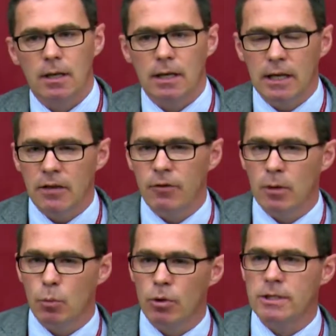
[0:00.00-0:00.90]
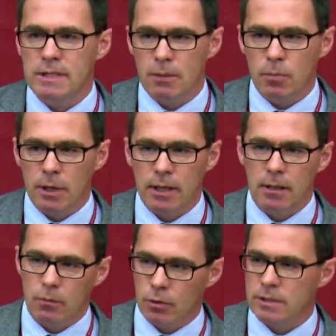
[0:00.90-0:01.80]
Living more
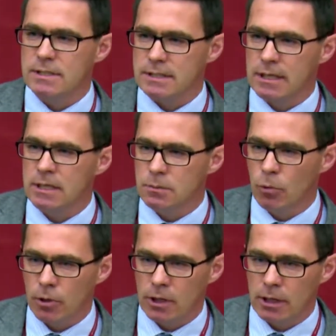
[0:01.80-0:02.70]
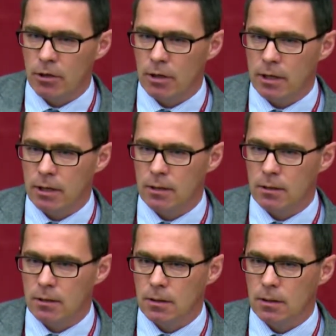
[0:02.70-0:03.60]
deeply, one sees more clearly,
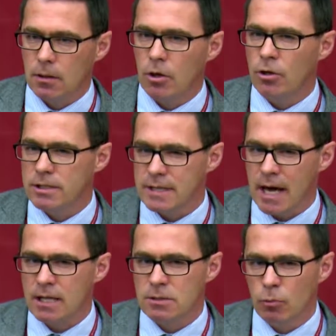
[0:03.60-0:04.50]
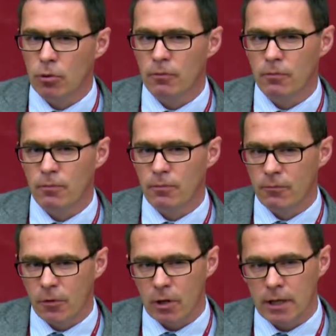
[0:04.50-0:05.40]
understands more
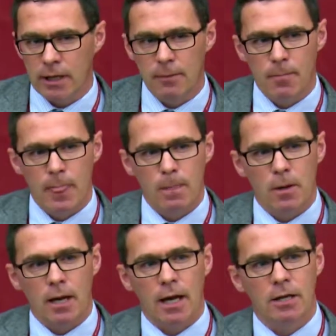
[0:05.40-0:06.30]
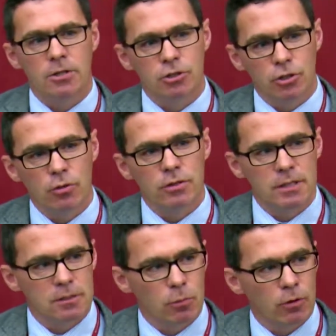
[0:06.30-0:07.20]
fully, and
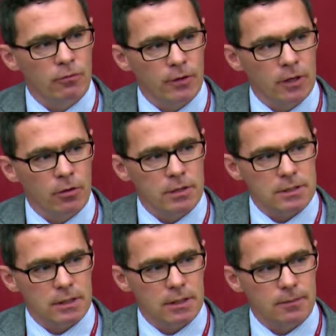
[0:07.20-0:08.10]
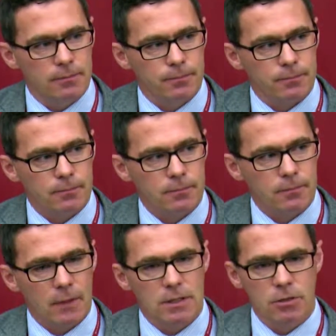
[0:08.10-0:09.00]
chooses more vigorously.
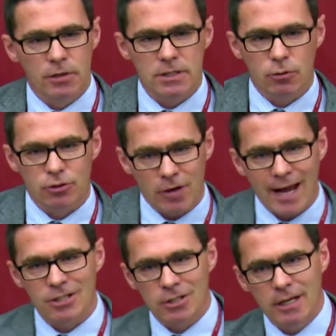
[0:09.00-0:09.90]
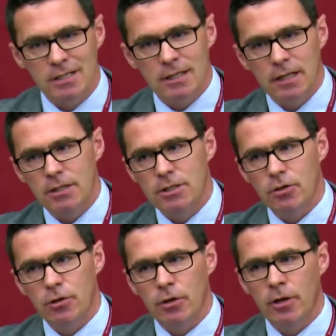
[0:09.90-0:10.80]
So this retraction into the
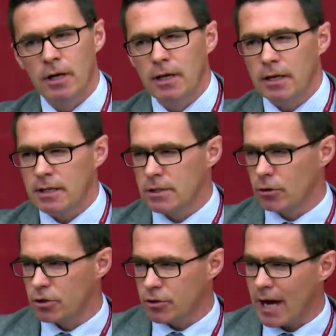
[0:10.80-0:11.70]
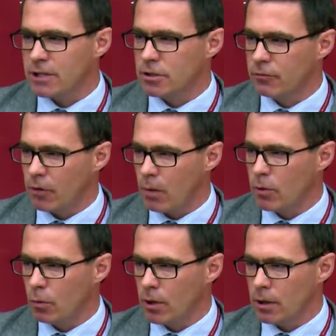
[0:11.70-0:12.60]
interior isn't a retraction from
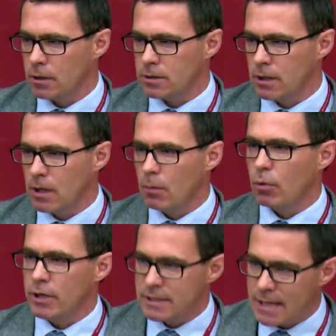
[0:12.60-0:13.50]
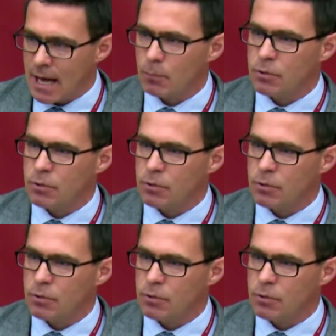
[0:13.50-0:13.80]
the world, but is that